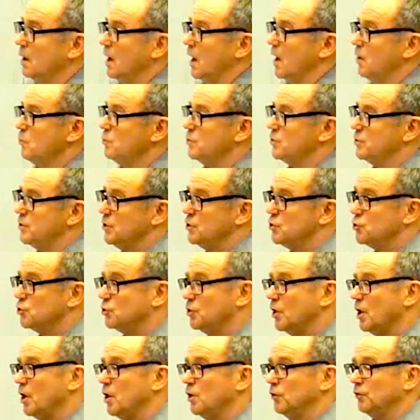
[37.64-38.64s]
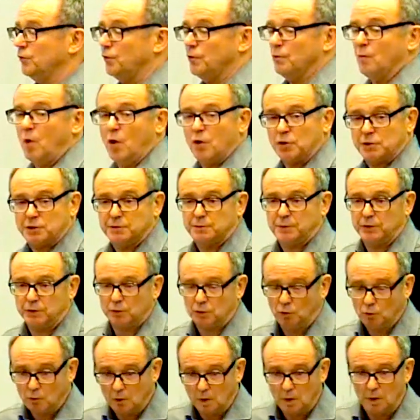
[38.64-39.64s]
I was discharged from
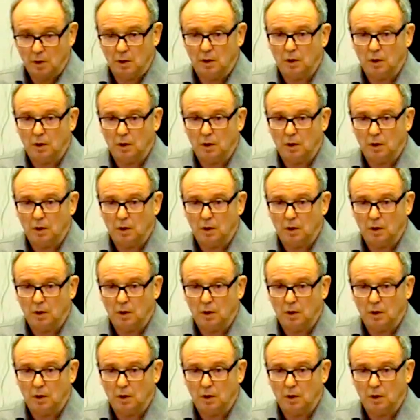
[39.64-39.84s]
hospital